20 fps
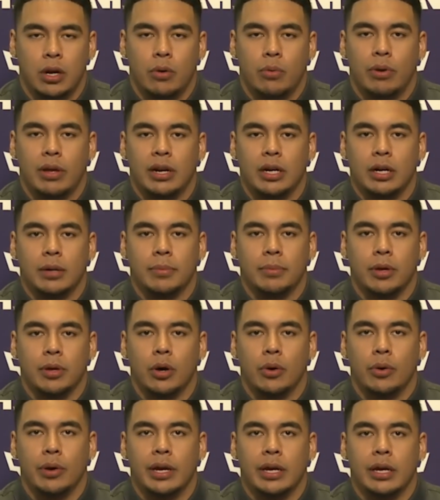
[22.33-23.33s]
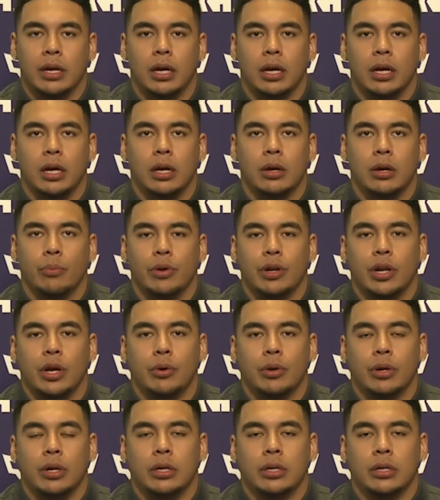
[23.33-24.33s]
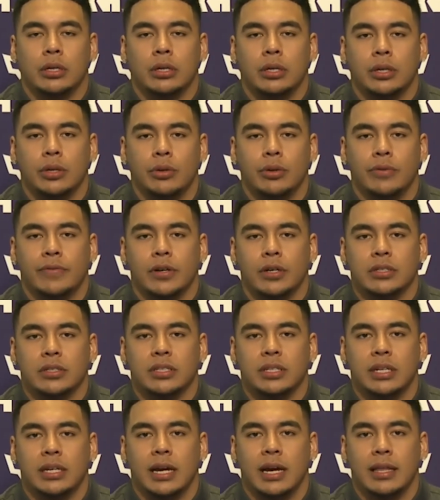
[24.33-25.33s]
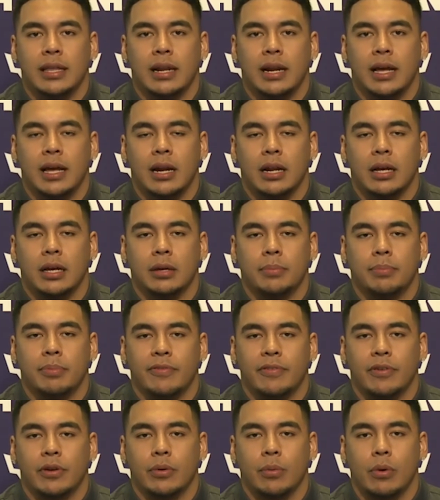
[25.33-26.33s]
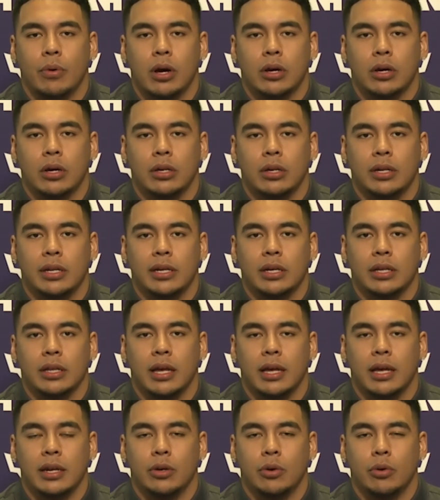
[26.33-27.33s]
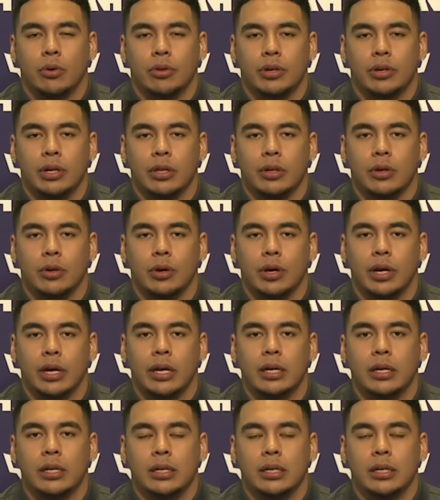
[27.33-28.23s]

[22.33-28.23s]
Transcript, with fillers: where I ended up going um, Winona University, and then I had a preferred walk-on deal at Northern Illinois.